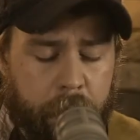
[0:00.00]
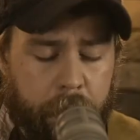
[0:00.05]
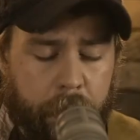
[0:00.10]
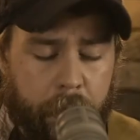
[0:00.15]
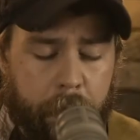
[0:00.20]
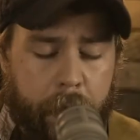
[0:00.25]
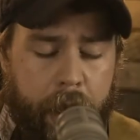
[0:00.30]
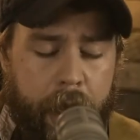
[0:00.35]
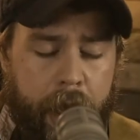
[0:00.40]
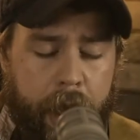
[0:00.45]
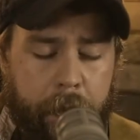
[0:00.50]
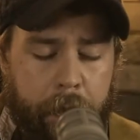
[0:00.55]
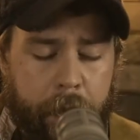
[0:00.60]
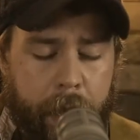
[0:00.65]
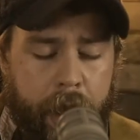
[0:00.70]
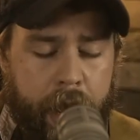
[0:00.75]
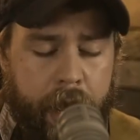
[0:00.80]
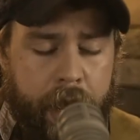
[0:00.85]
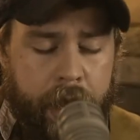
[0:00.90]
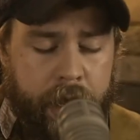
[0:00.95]
But my
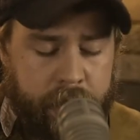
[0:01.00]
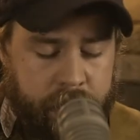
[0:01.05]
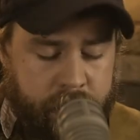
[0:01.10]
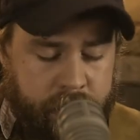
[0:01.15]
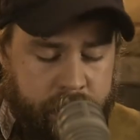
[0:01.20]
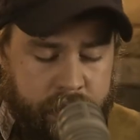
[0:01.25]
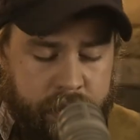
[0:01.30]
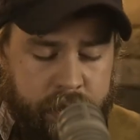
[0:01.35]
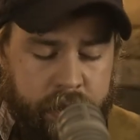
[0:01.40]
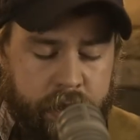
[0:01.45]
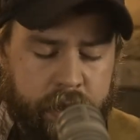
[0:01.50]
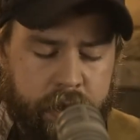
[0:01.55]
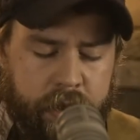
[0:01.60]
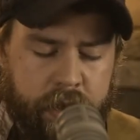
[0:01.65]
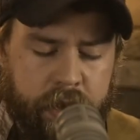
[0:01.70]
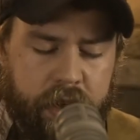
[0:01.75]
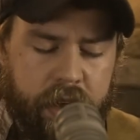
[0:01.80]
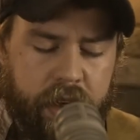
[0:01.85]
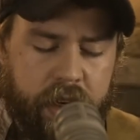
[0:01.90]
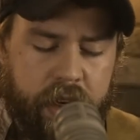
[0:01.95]
mind's
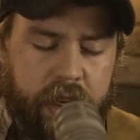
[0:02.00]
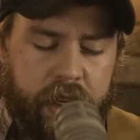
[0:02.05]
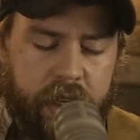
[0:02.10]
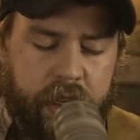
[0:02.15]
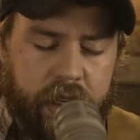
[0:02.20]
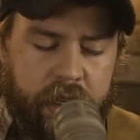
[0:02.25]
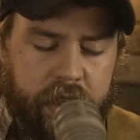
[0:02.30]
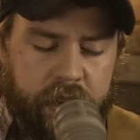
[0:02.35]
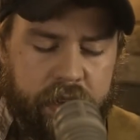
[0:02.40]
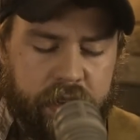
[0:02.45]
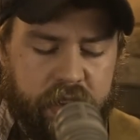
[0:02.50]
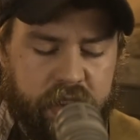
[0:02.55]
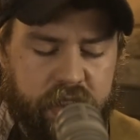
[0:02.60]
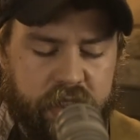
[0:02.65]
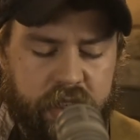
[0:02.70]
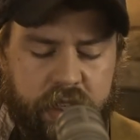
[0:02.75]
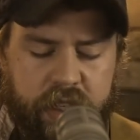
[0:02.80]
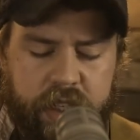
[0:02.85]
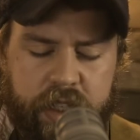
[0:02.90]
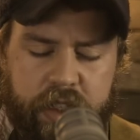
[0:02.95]
underneath the
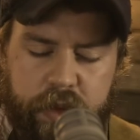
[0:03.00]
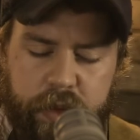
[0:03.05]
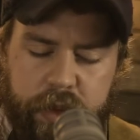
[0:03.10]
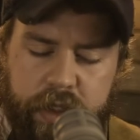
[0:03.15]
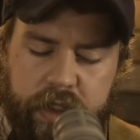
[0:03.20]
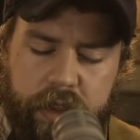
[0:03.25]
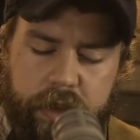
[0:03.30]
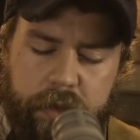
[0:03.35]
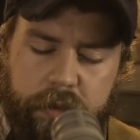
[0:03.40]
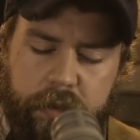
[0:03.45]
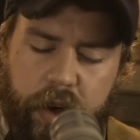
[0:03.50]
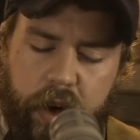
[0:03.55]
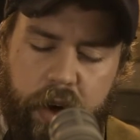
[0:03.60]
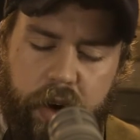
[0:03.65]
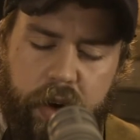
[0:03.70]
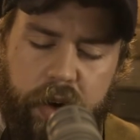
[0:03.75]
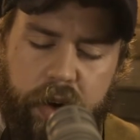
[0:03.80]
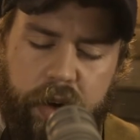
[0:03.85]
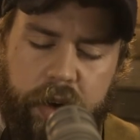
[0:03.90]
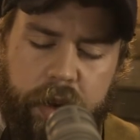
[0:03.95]
sheets with some
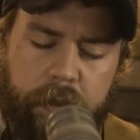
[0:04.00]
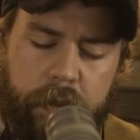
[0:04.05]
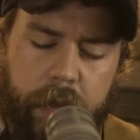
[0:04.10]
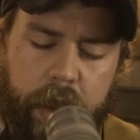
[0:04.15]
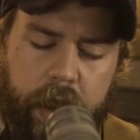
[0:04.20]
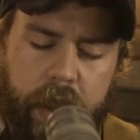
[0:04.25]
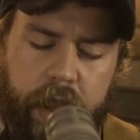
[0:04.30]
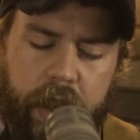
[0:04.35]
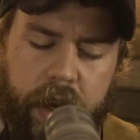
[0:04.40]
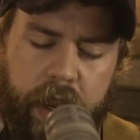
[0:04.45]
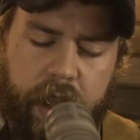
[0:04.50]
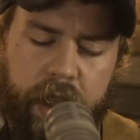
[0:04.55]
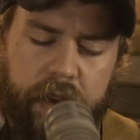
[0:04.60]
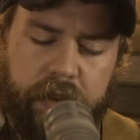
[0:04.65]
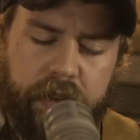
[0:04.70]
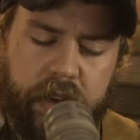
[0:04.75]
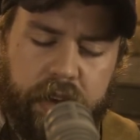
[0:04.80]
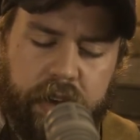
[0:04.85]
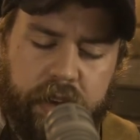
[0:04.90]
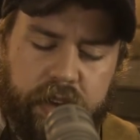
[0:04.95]
girl he met
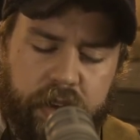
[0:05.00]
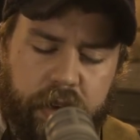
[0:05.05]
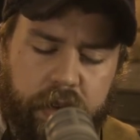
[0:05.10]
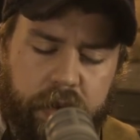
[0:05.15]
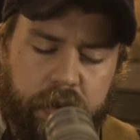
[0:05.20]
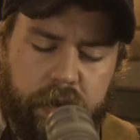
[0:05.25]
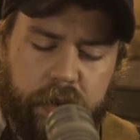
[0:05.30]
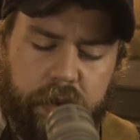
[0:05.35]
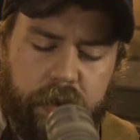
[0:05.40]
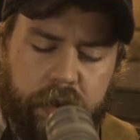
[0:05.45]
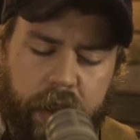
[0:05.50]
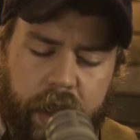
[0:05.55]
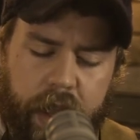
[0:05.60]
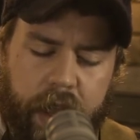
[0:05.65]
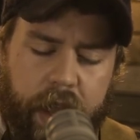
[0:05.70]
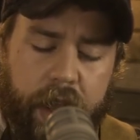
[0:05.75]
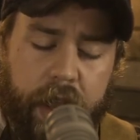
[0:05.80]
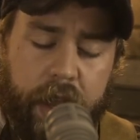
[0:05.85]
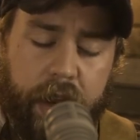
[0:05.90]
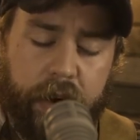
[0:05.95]
having his own
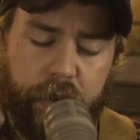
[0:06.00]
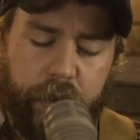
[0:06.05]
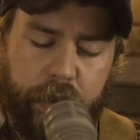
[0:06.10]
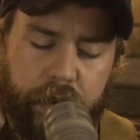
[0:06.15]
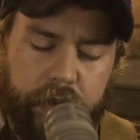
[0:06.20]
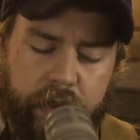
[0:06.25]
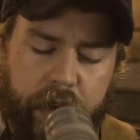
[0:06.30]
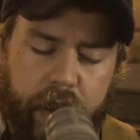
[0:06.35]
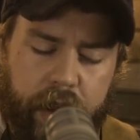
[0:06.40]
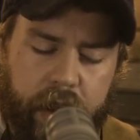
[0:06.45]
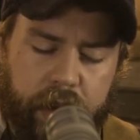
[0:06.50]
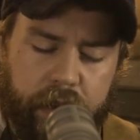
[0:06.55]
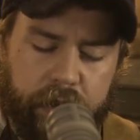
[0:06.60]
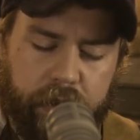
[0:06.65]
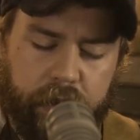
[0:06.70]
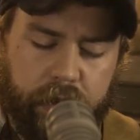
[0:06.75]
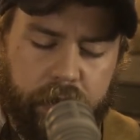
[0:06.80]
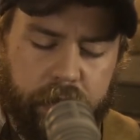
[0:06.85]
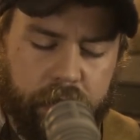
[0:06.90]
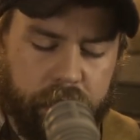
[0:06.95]
kind of
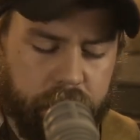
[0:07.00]
revival.